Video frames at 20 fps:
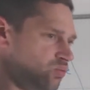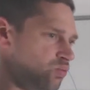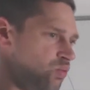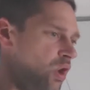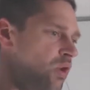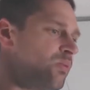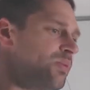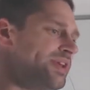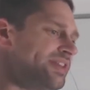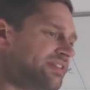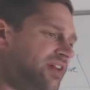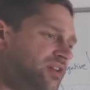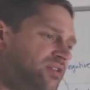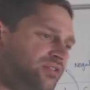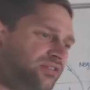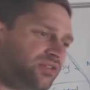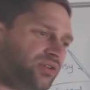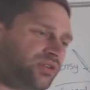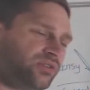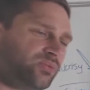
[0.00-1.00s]
what we
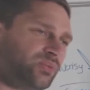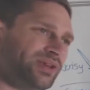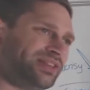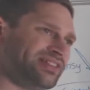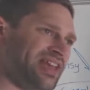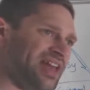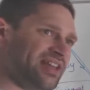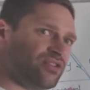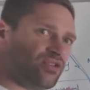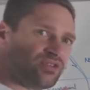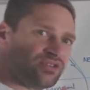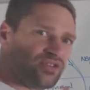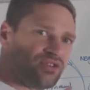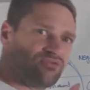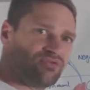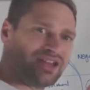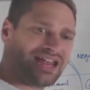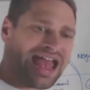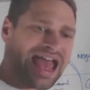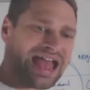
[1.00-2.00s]
don't do is we tend not
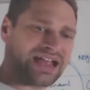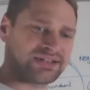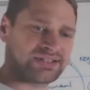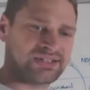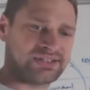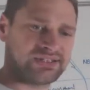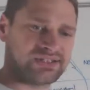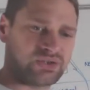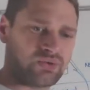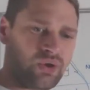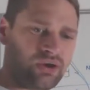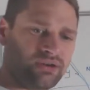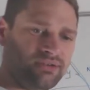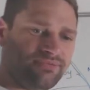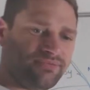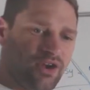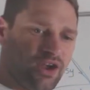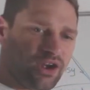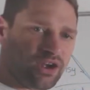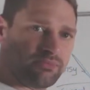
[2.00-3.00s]
to react to our
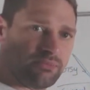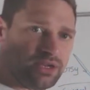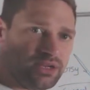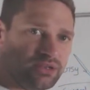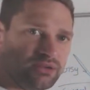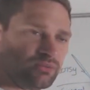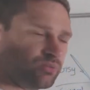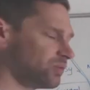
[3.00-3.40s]
environment.